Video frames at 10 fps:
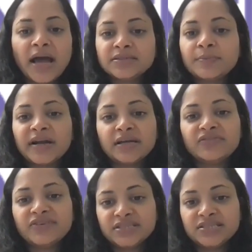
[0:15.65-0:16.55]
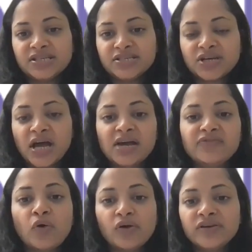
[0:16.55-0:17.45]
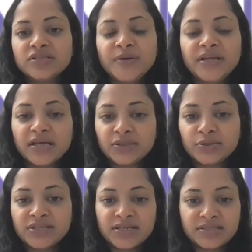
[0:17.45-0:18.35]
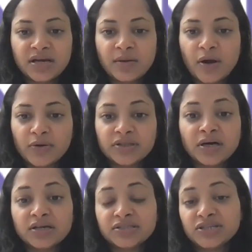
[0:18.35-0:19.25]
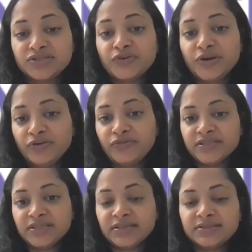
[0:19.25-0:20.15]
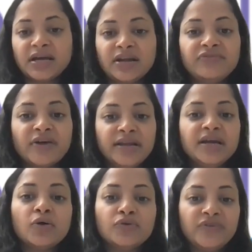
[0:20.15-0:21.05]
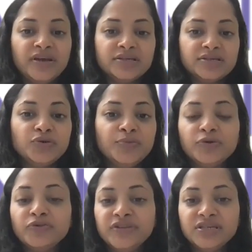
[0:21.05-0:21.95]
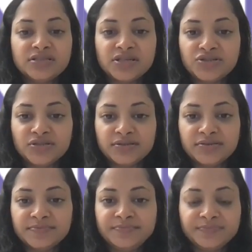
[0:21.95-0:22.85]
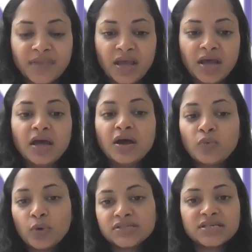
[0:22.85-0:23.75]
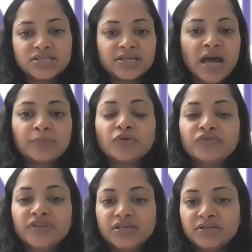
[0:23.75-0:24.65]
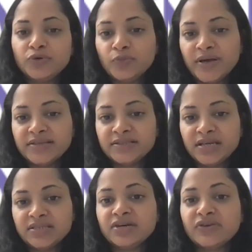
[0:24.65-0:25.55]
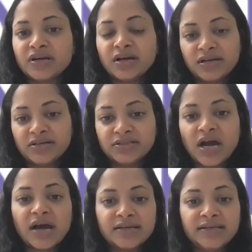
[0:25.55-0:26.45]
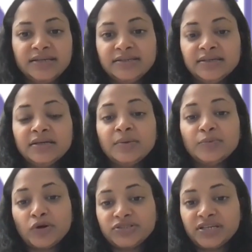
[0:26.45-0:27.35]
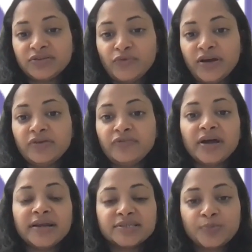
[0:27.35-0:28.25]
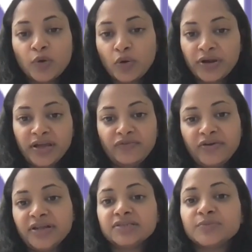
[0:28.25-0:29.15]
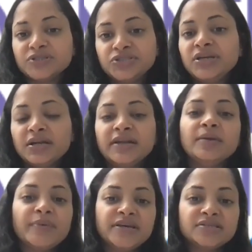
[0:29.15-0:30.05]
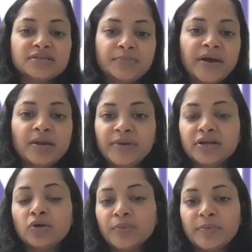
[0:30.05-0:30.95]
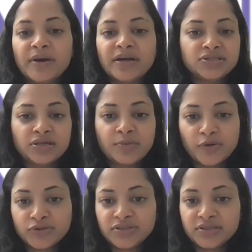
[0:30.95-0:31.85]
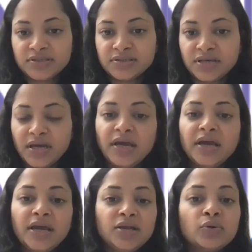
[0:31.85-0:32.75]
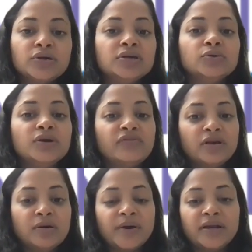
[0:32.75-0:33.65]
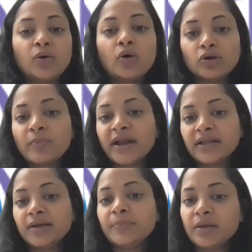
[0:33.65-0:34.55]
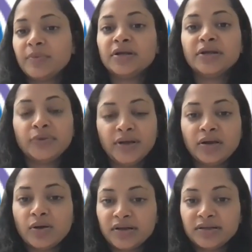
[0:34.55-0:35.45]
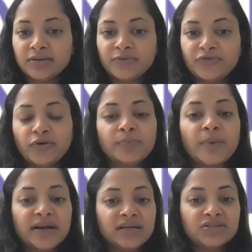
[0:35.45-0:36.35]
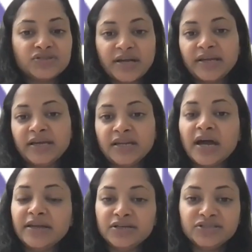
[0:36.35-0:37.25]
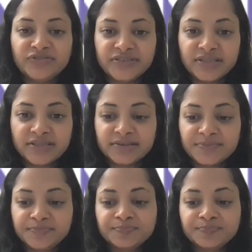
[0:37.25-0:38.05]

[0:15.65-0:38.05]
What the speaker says: As a particle physicist, I have always been enthusiastic about the search for new physics and finding out ways to improve these searches. One such attempt of these improvements is our current R&D project, where we are exploring various machine learning-based parameter optimization approaches in order to develop an automatic parameter tuning algorithm for particle tracking in high-energy physics.